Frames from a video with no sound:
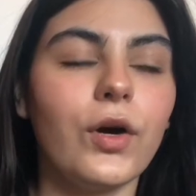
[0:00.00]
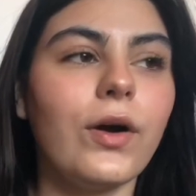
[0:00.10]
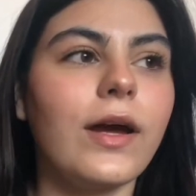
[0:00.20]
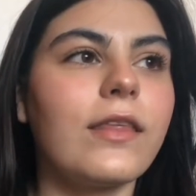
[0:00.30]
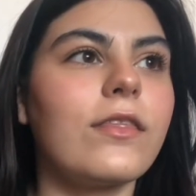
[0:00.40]

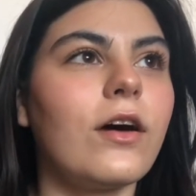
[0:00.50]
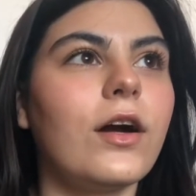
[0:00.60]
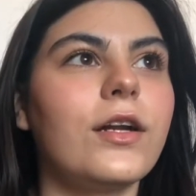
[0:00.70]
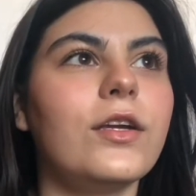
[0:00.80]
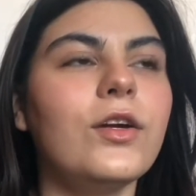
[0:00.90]
I
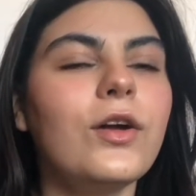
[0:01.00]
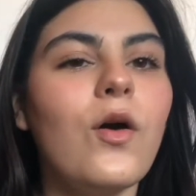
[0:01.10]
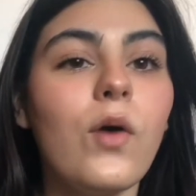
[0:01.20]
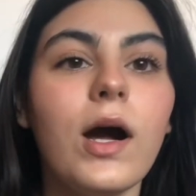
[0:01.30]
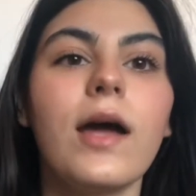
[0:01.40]
thought, you know
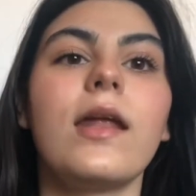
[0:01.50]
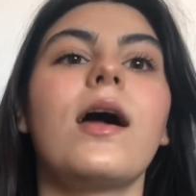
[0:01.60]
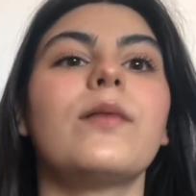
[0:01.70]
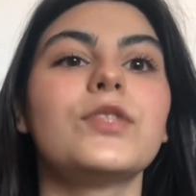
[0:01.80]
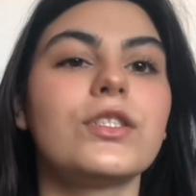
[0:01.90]
what,
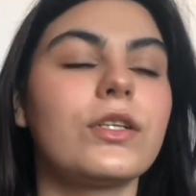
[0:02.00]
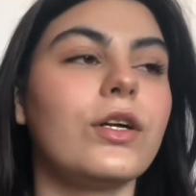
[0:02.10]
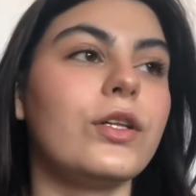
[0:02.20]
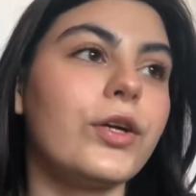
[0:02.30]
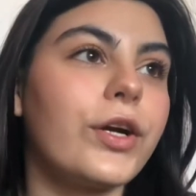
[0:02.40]
I'm just
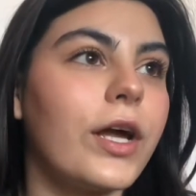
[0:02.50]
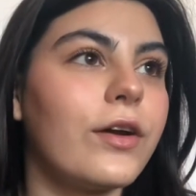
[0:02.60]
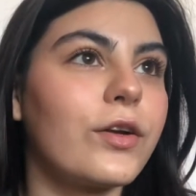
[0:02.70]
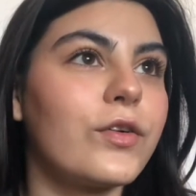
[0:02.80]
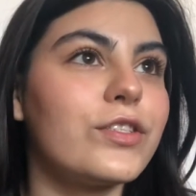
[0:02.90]
gonna learn how
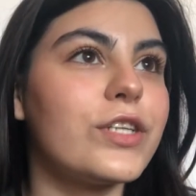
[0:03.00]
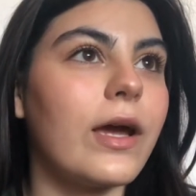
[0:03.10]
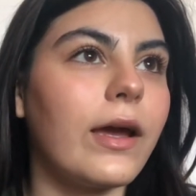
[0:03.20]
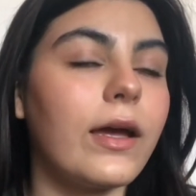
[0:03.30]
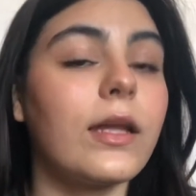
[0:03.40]
to
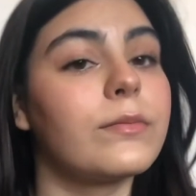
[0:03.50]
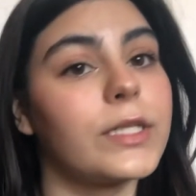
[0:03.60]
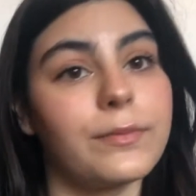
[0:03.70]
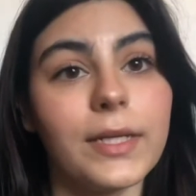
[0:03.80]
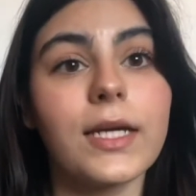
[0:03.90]
crochet and I'm gonna
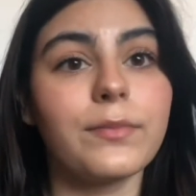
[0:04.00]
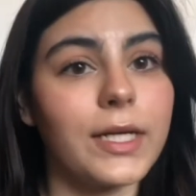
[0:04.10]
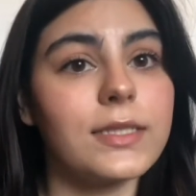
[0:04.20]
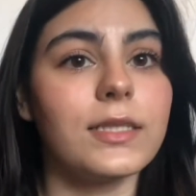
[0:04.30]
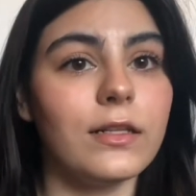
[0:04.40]
make it
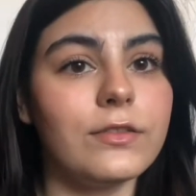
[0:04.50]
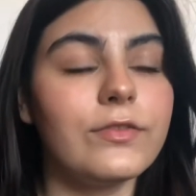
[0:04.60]
myself.